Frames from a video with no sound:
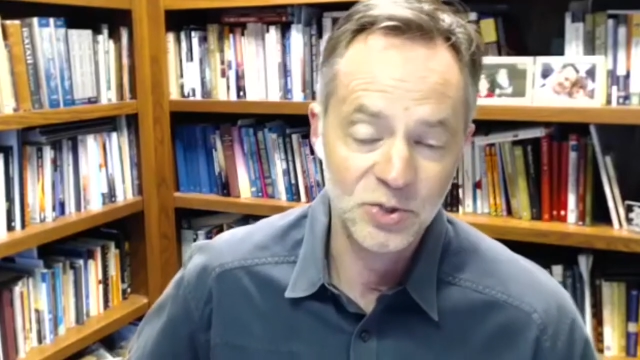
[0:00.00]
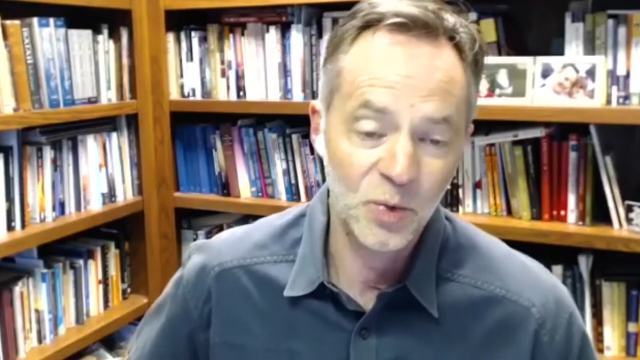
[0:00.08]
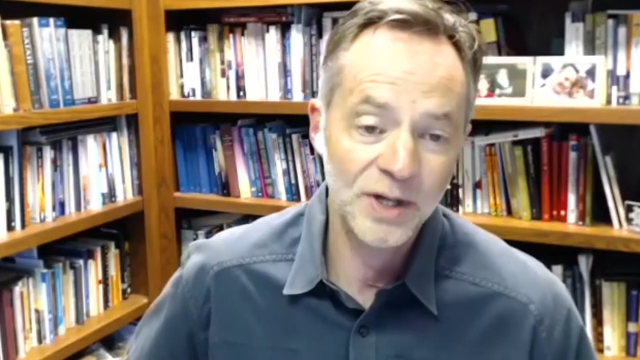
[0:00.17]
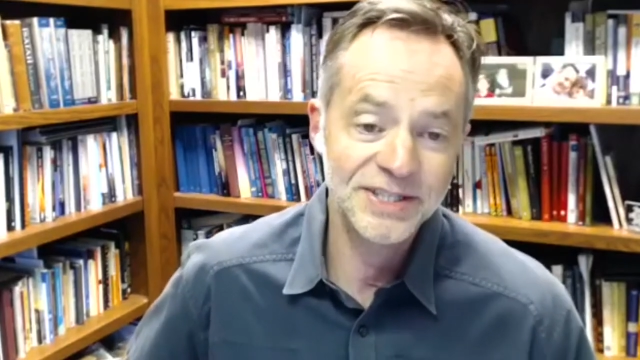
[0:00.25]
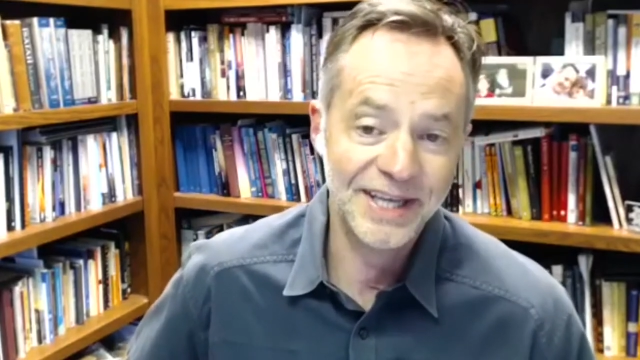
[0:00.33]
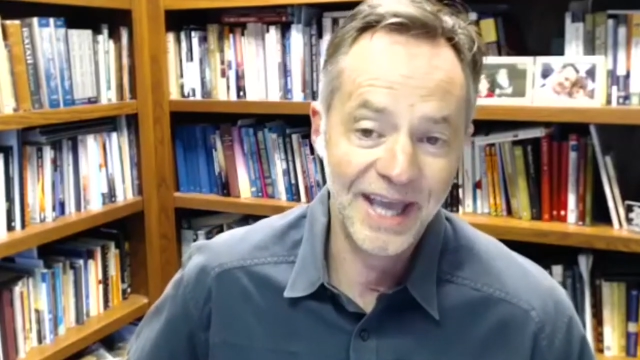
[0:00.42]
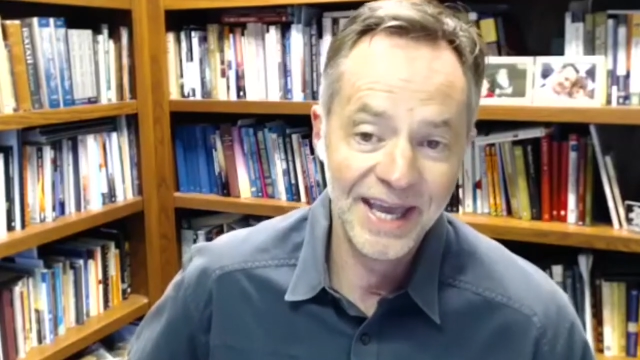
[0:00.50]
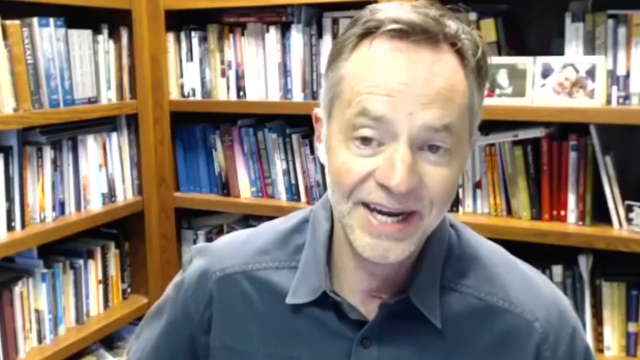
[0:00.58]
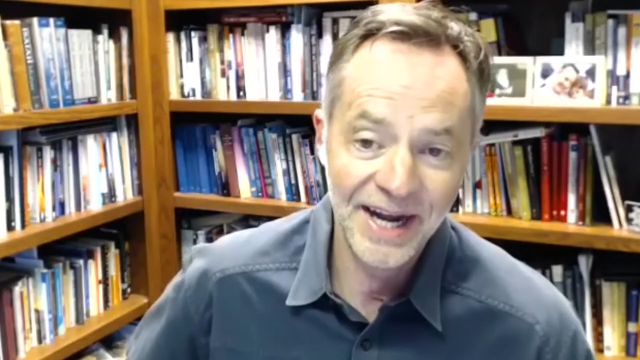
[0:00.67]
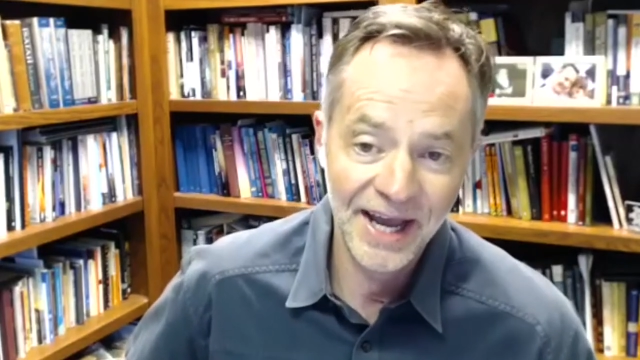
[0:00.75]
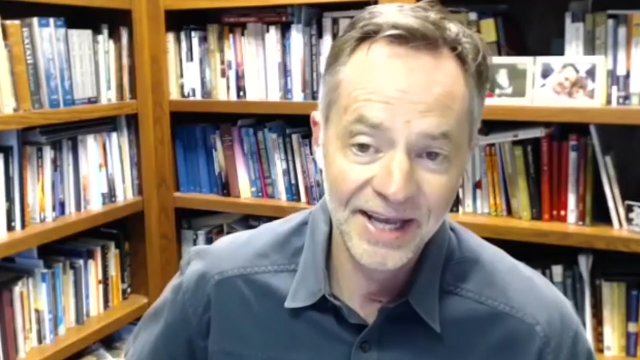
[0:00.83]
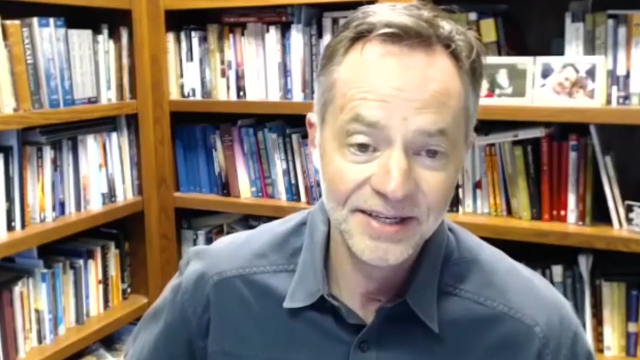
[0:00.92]
One's a
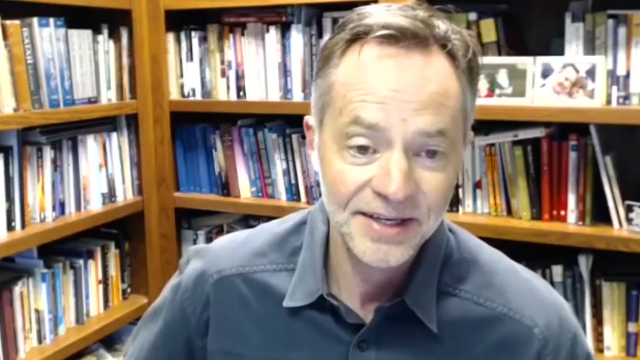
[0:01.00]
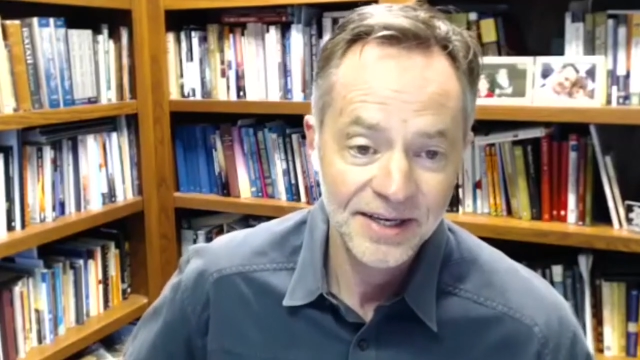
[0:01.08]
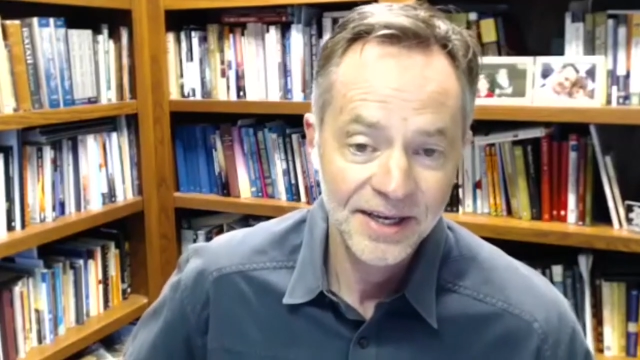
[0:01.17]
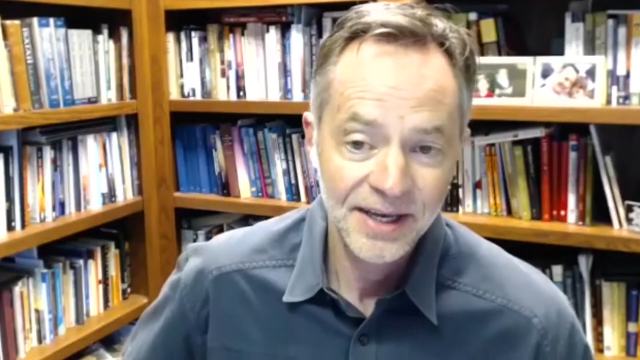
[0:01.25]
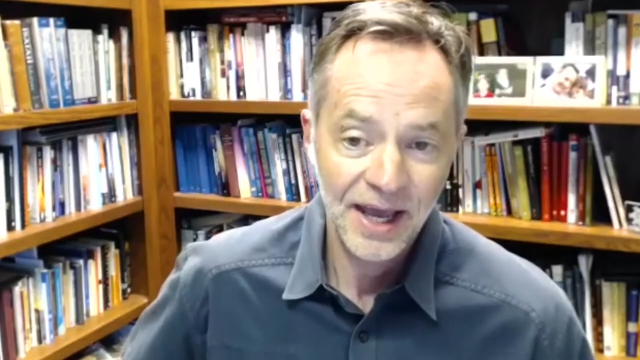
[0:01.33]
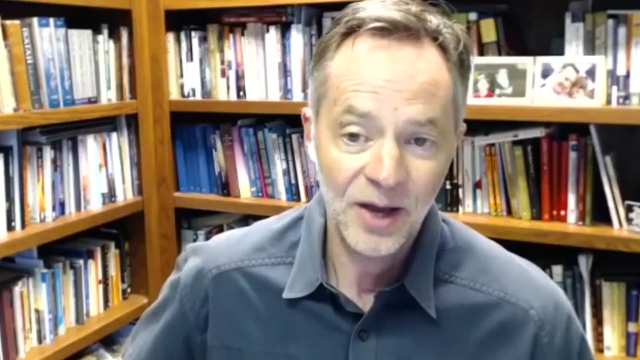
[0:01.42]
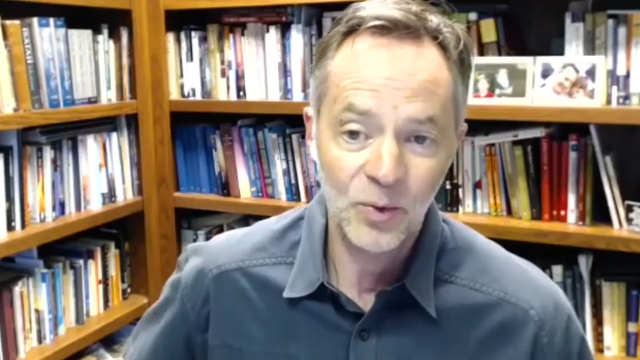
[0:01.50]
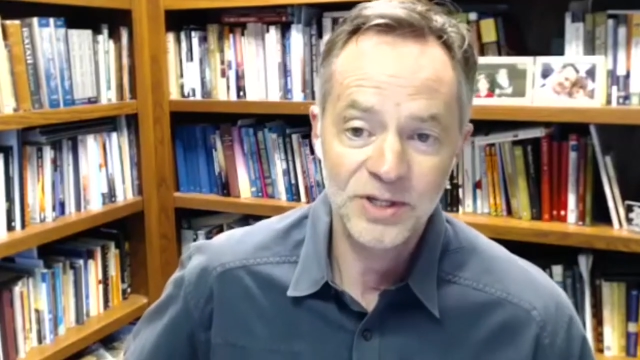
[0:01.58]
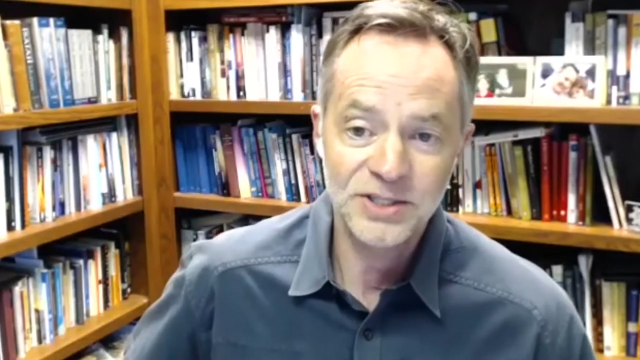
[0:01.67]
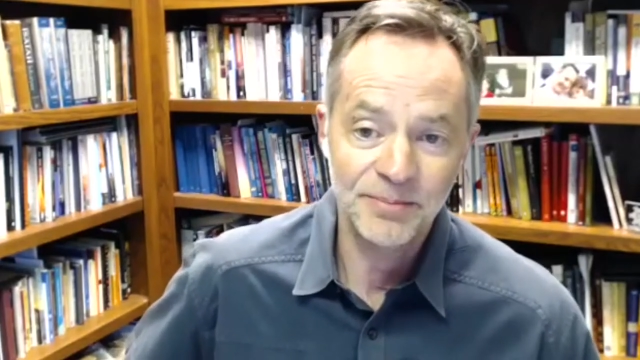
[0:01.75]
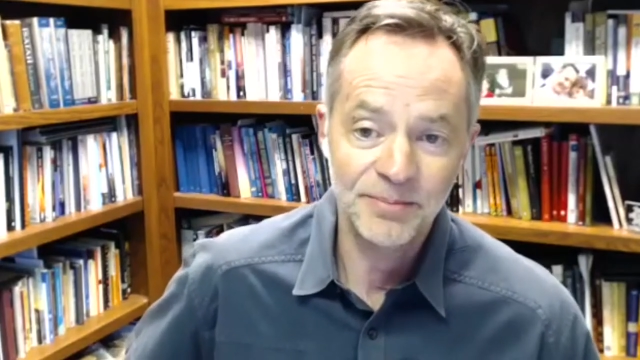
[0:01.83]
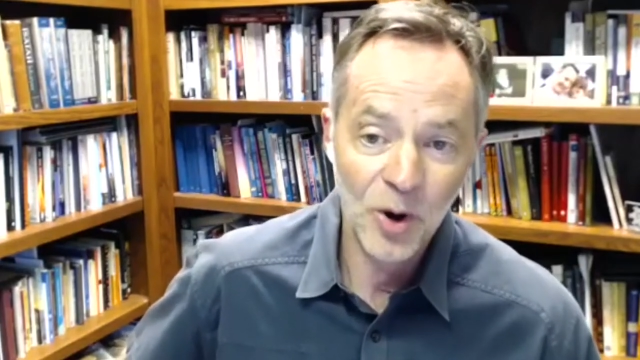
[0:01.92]
Canaanite and
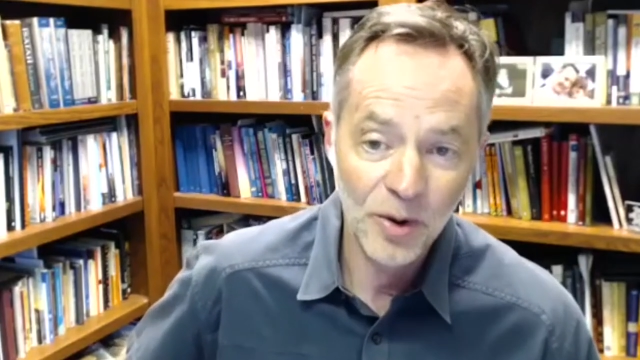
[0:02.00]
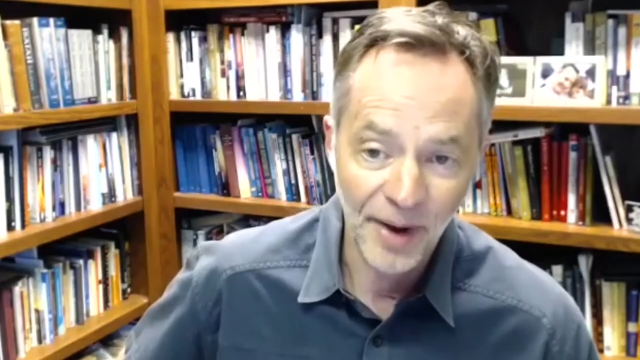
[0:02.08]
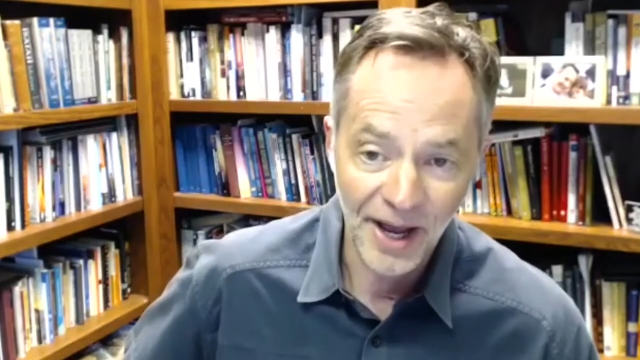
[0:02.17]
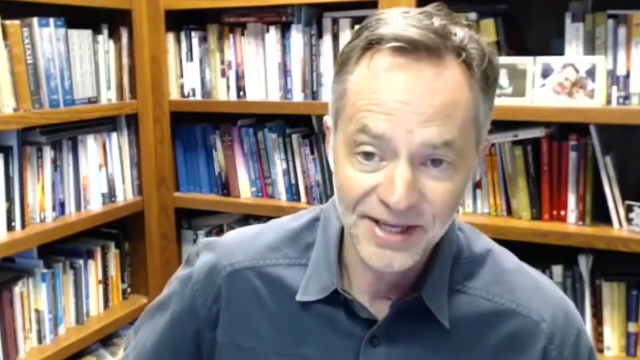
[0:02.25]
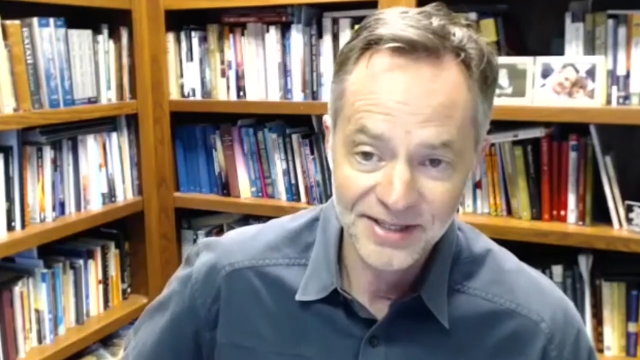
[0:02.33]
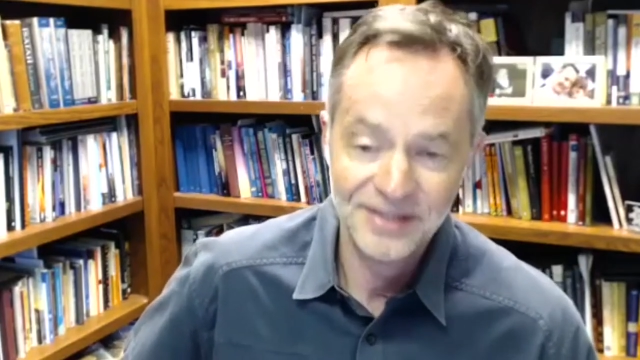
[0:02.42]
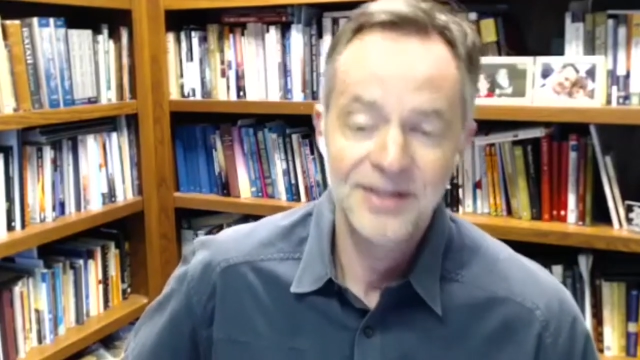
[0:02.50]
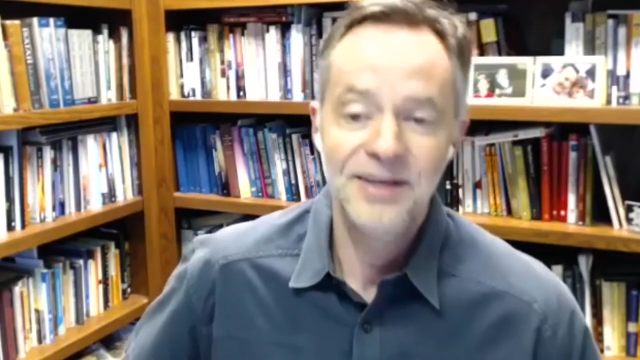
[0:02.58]
one's a Moabite.